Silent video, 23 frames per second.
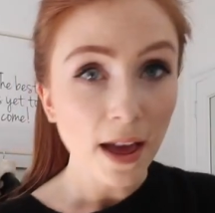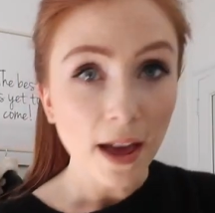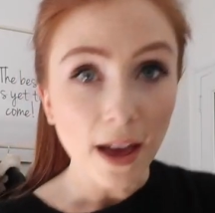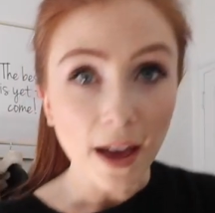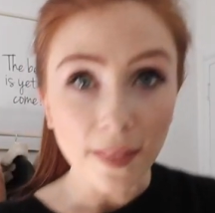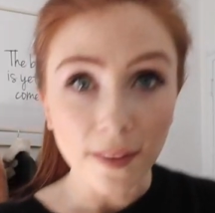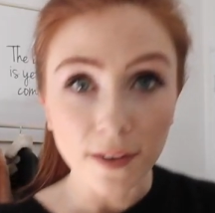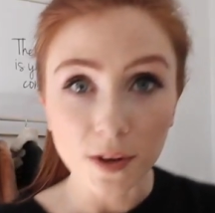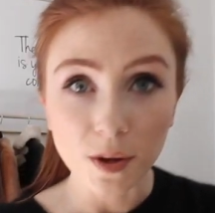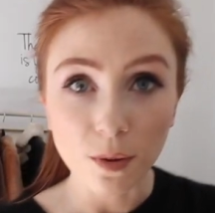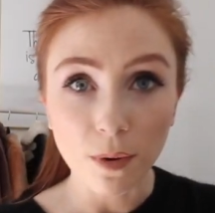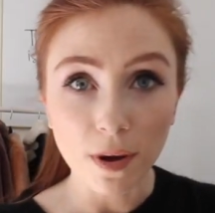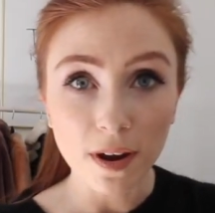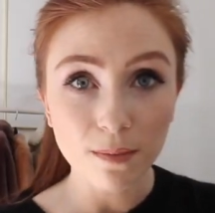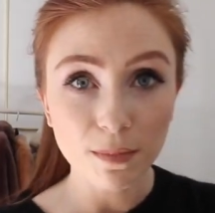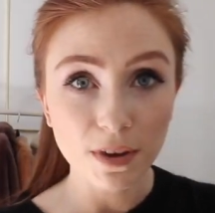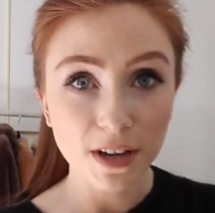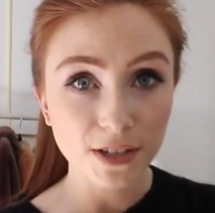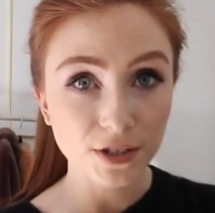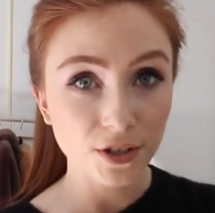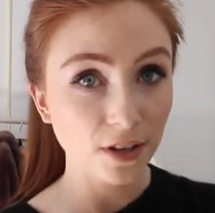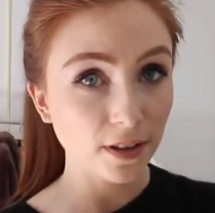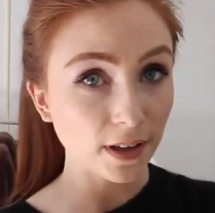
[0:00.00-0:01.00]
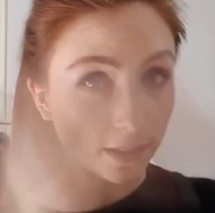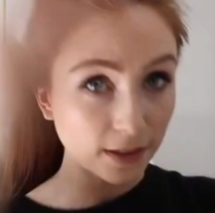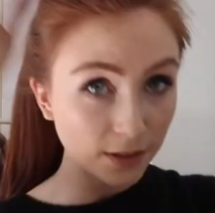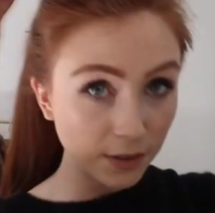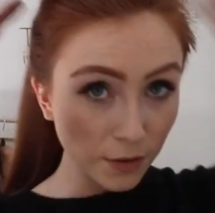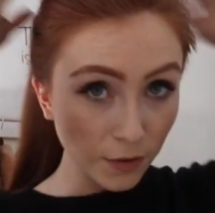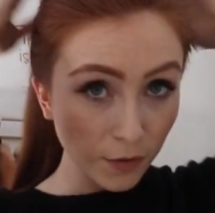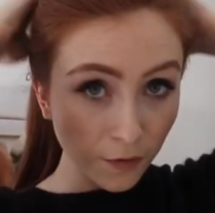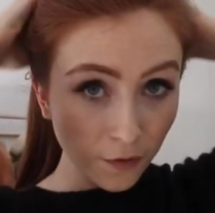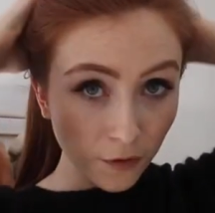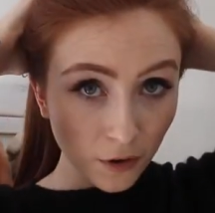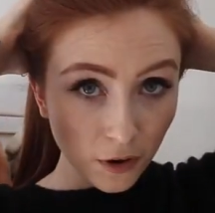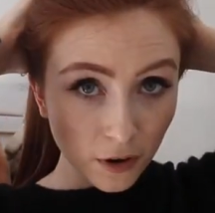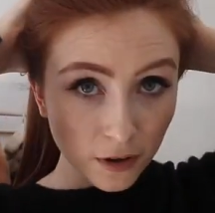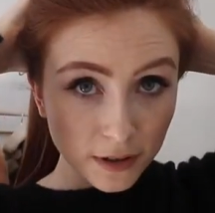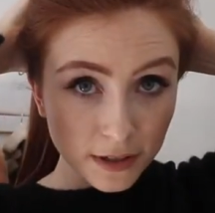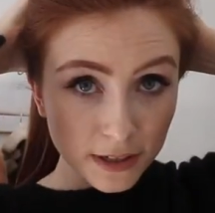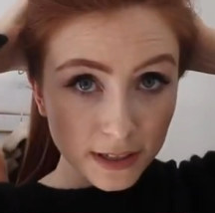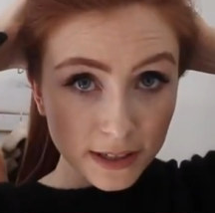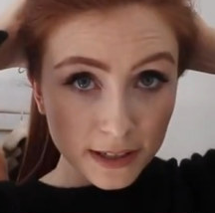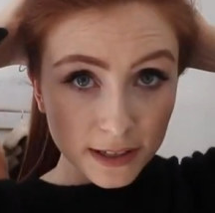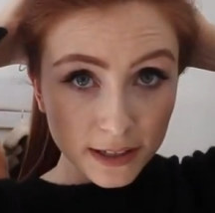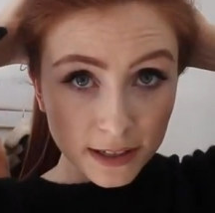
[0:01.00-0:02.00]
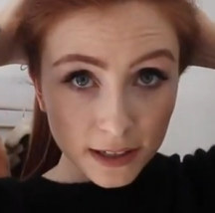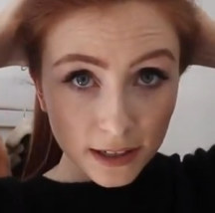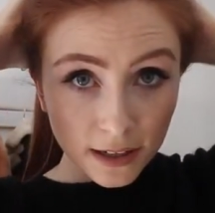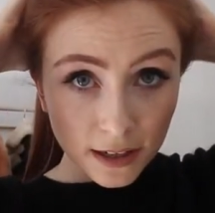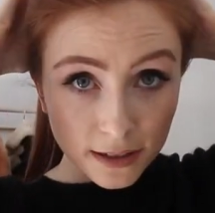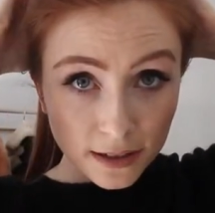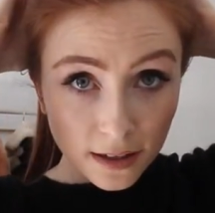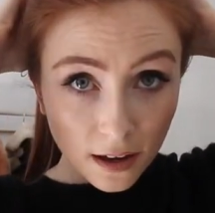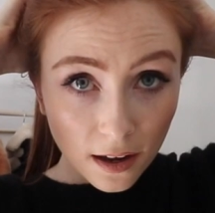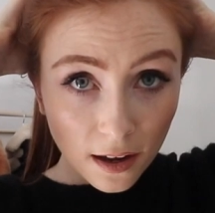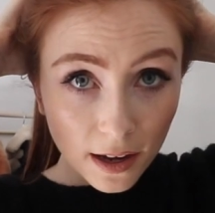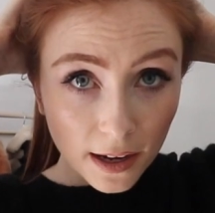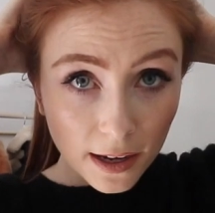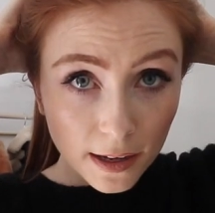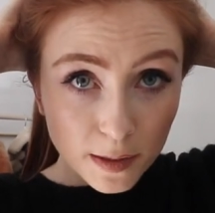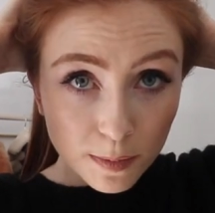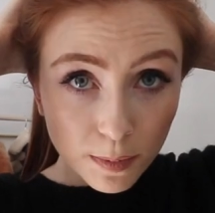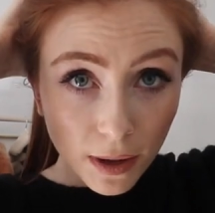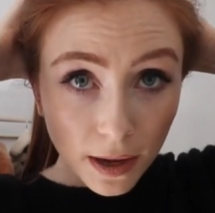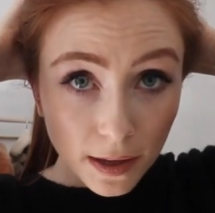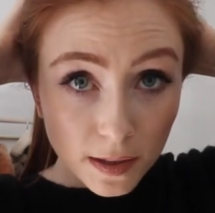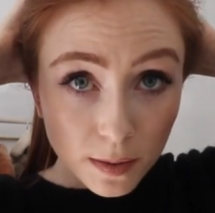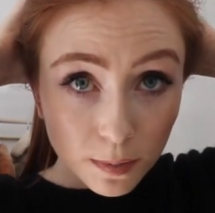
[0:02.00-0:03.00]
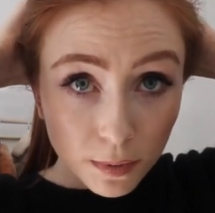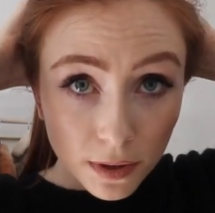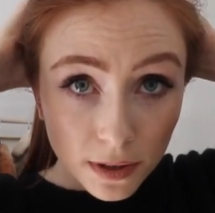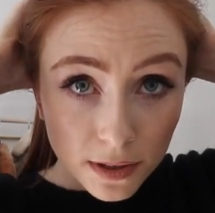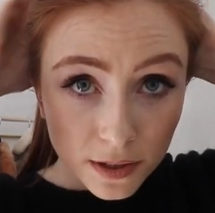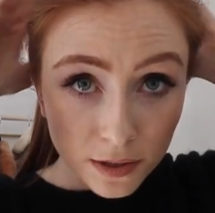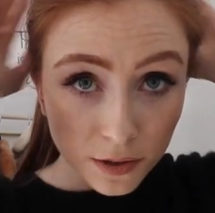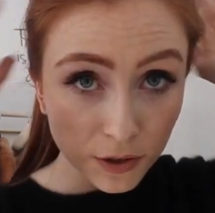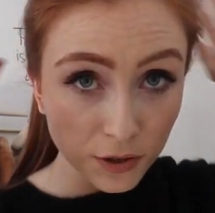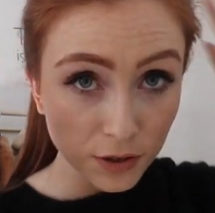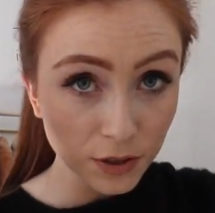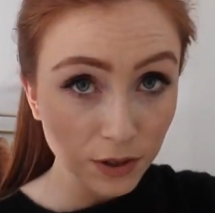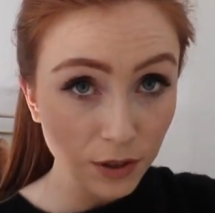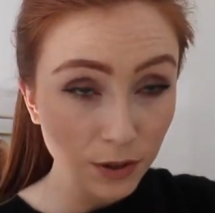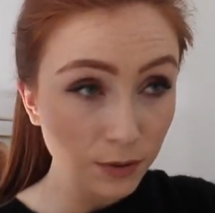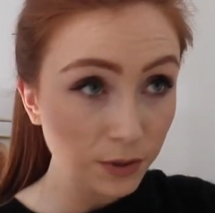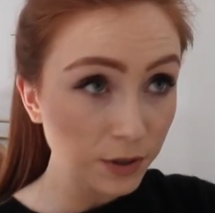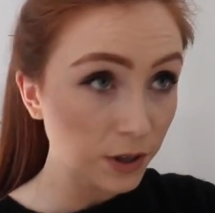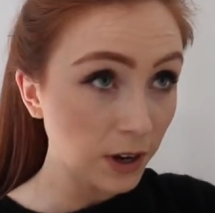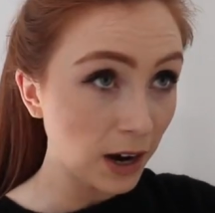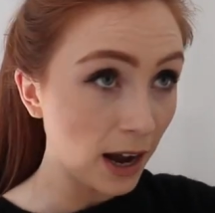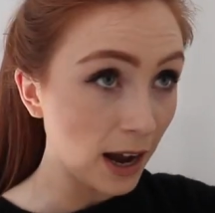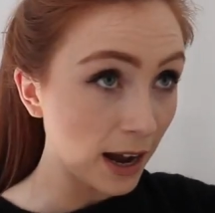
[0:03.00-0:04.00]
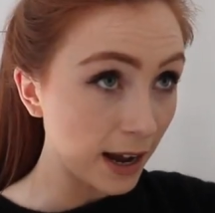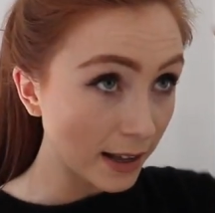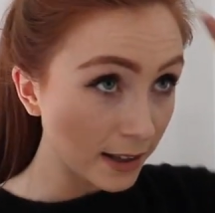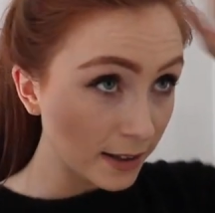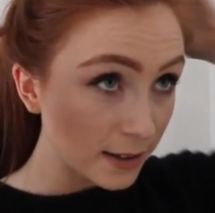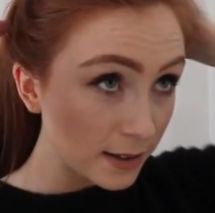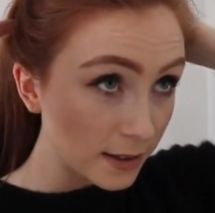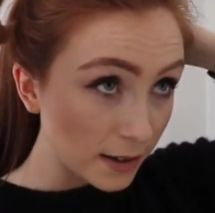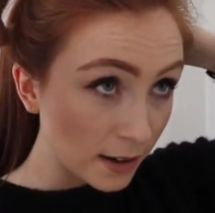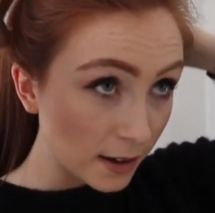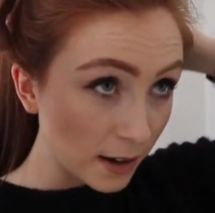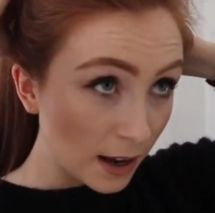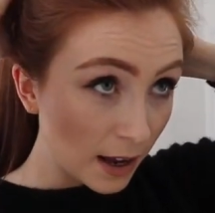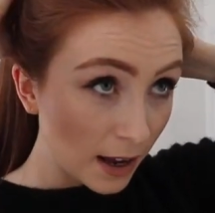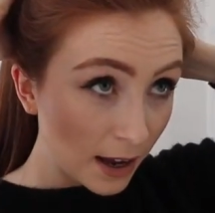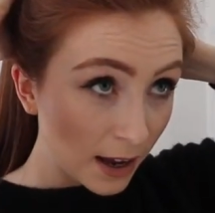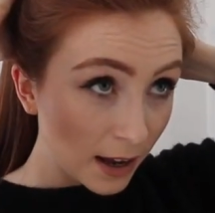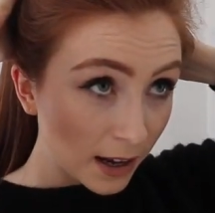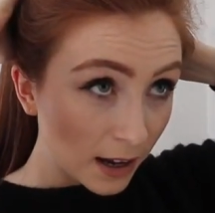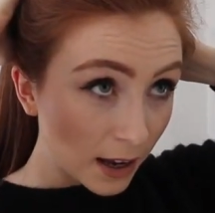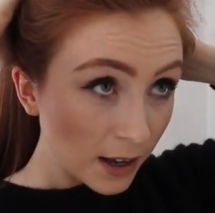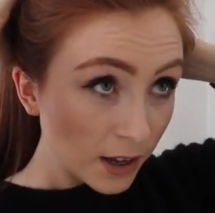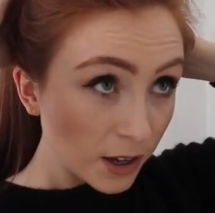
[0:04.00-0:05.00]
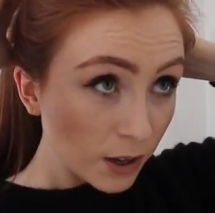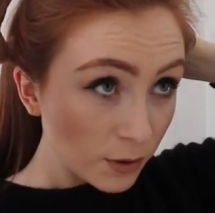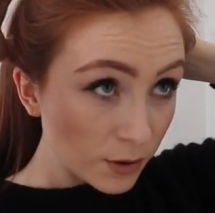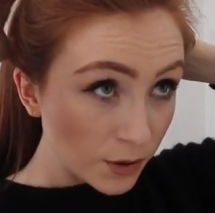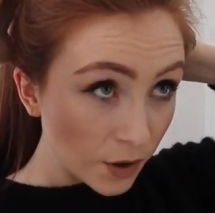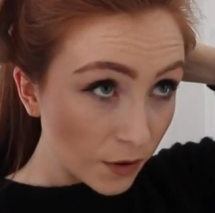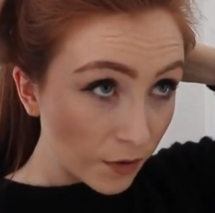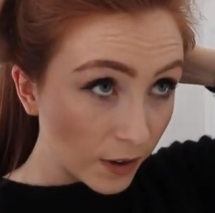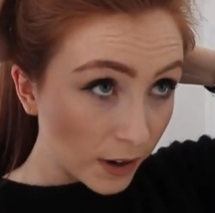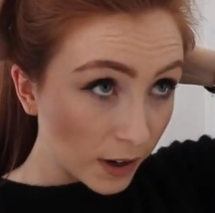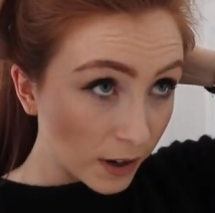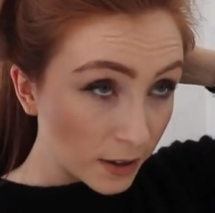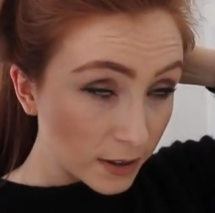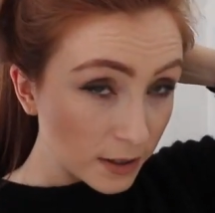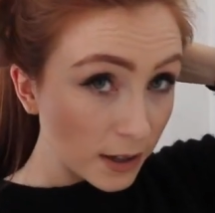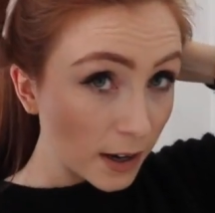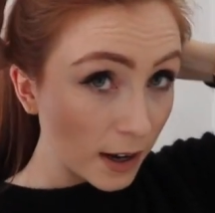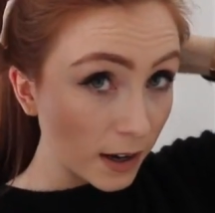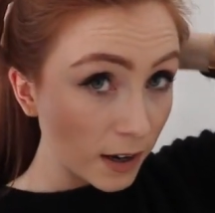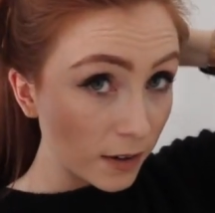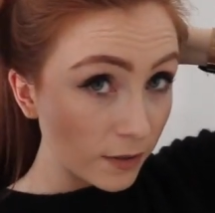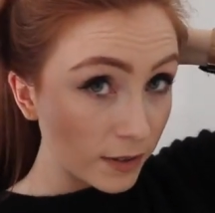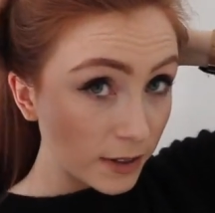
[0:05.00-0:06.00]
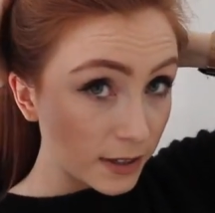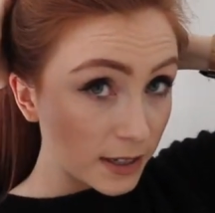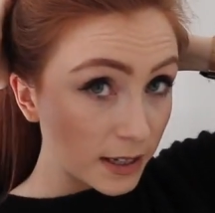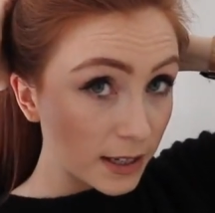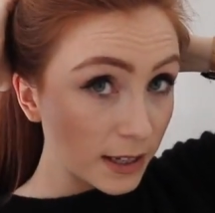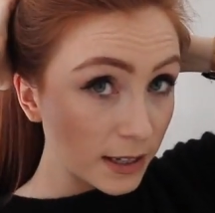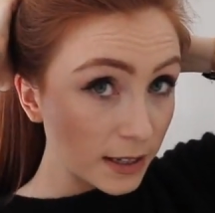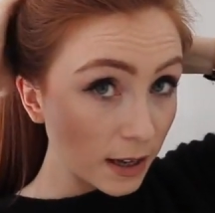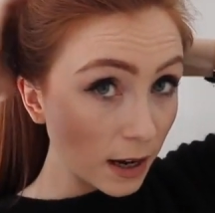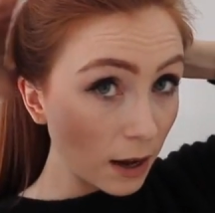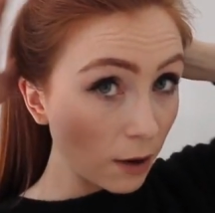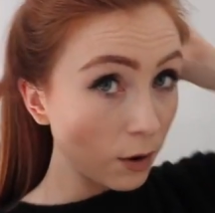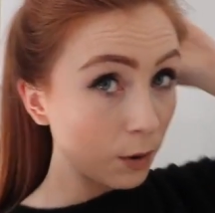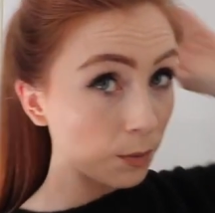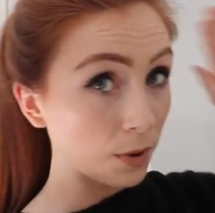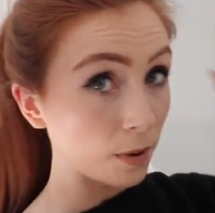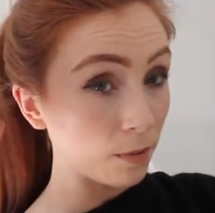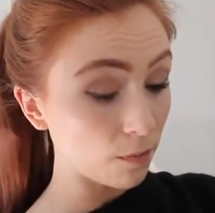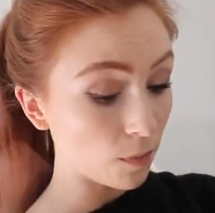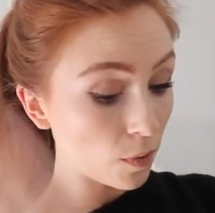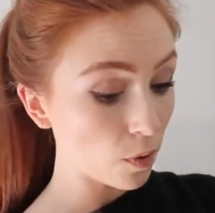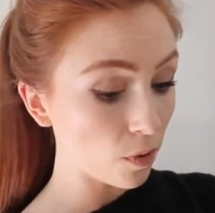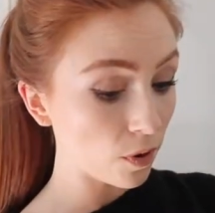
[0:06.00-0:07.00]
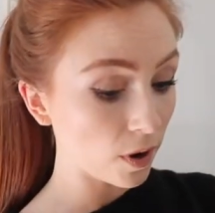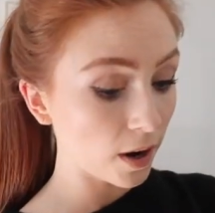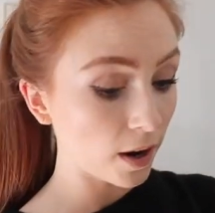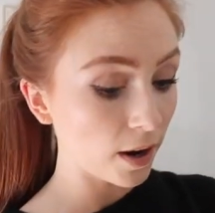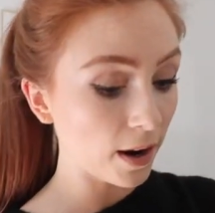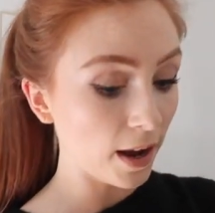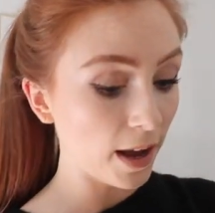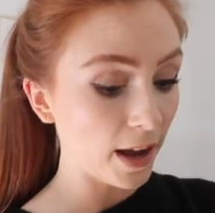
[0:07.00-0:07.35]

And then you want to make sure that the front is still as high as possible, so just use your hands, like use your fingers to kind of tease it out a bit more.